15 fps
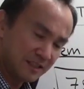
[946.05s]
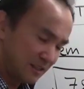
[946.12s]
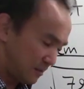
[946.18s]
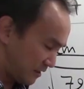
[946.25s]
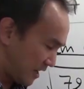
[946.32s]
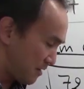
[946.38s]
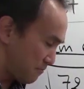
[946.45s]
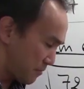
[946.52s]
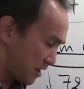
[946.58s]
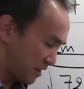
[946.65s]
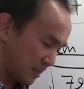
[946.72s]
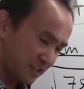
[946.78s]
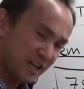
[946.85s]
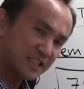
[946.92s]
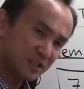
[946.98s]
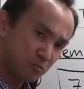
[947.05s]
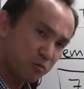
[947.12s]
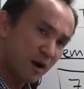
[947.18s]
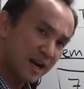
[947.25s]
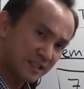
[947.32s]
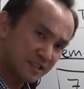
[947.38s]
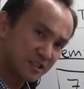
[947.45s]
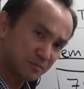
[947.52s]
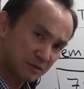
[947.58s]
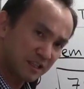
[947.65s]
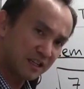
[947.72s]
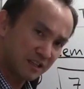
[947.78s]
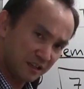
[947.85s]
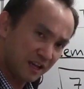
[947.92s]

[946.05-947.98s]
Okay, but it takes some practice, but then